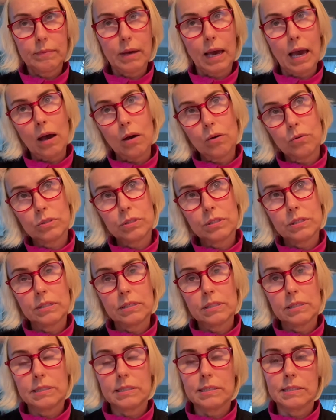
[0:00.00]

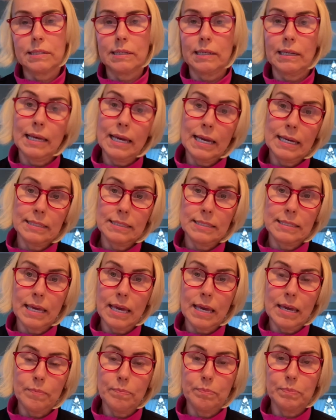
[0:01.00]
houses,
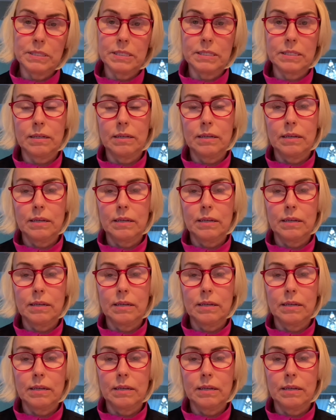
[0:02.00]
landscapes,